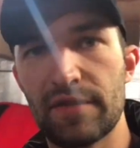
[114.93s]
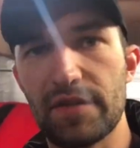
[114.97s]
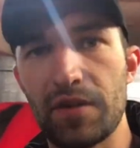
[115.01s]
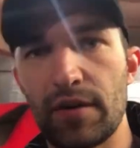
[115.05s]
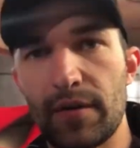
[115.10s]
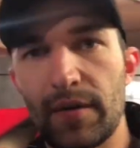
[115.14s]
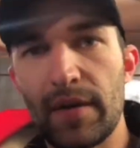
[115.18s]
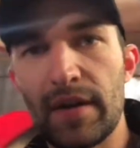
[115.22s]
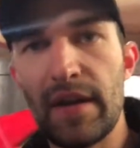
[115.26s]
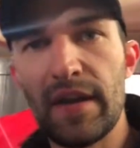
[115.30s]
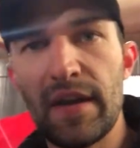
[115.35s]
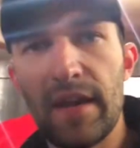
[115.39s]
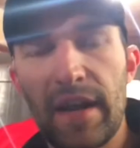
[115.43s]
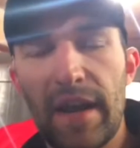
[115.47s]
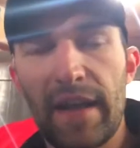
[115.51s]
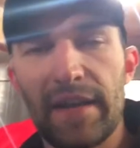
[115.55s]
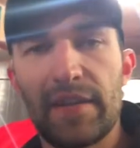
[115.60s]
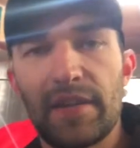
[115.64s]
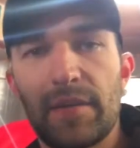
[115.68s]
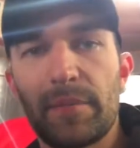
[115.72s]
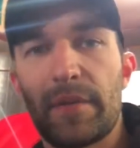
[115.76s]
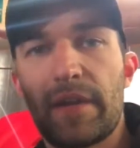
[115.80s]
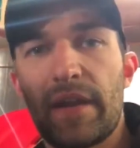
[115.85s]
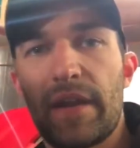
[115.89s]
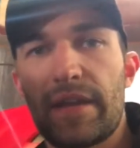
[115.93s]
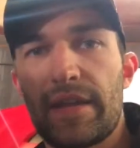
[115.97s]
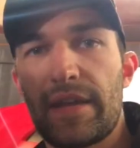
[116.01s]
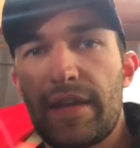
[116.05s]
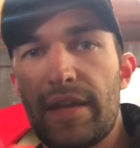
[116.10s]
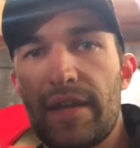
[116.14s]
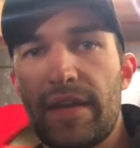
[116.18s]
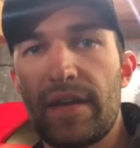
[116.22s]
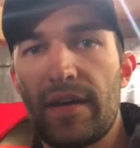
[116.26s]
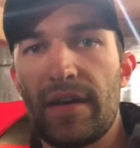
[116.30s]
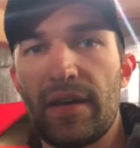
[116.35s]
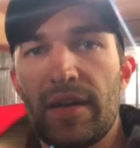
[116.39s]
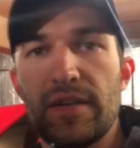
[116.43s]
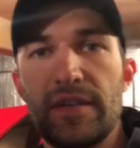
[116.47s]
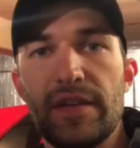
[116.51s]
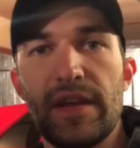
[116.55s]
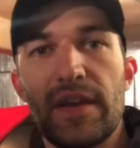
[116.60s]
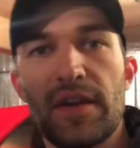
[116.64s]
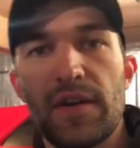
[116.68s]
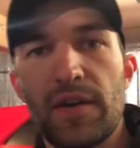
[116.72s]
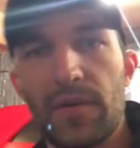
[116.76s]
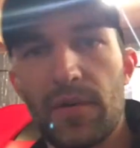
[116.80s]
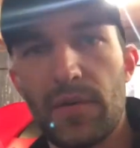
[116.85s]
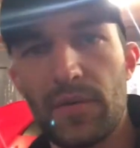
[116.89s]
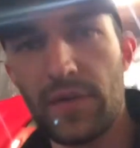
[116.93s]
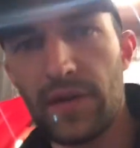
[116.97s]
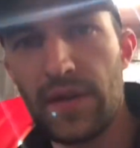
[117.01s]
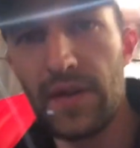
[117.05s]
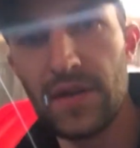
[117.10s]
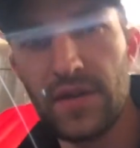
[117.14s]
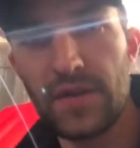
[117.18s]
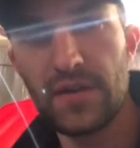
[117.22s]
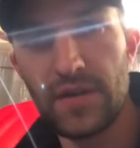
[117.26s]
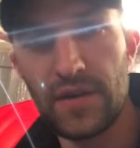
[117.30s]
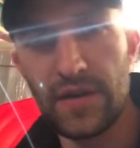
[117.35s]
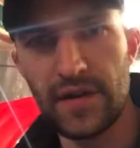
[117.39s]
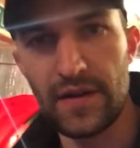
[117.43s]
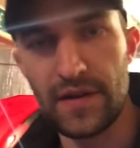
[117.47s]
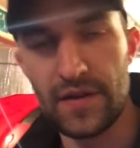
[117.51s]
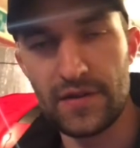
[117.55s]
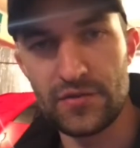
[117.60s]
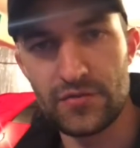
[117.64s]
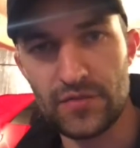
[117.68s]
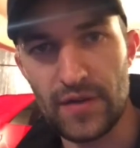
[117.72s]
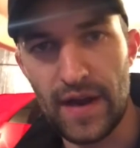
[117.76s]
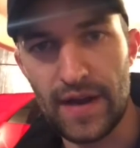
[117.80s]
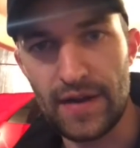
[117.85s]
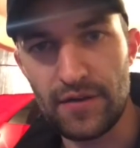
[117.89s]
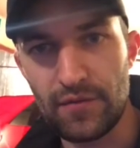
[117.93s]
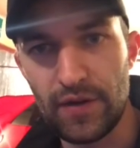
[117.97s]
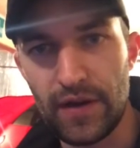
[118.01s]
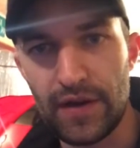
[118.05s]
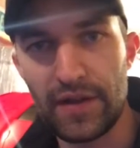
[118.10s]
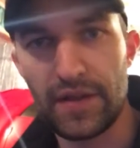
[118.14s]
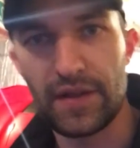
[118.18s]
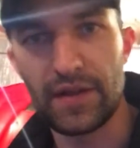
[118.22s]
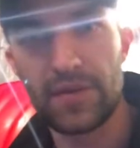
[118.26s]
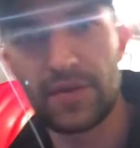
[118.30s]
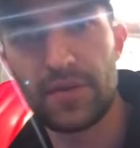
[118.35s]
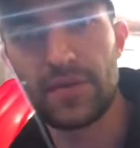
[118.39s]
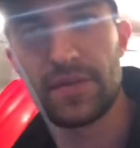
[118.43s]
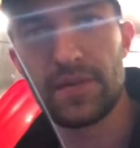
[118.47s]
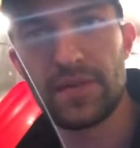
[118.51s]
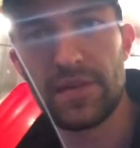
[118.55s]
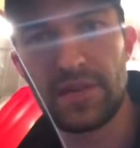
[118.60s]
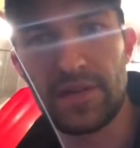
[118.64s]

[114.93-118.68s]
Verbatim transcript: So I ended up getting a, a Nitto uh, drag radial.